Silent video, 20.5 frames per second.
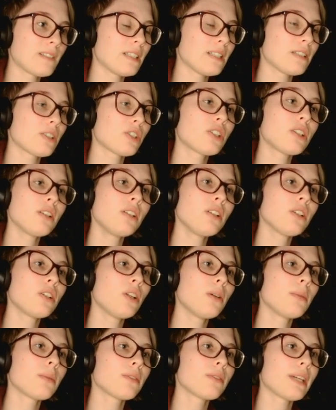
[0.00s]
And it's still a
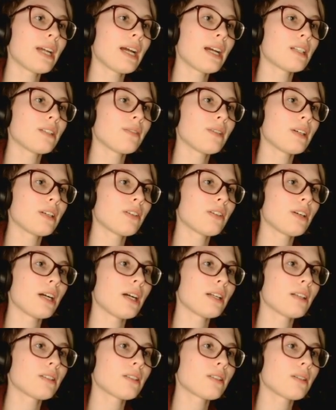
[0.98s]
global reactivator
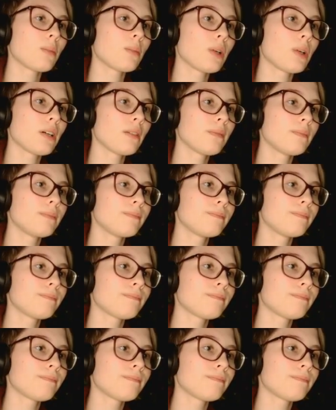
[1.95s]
hiding somewhere.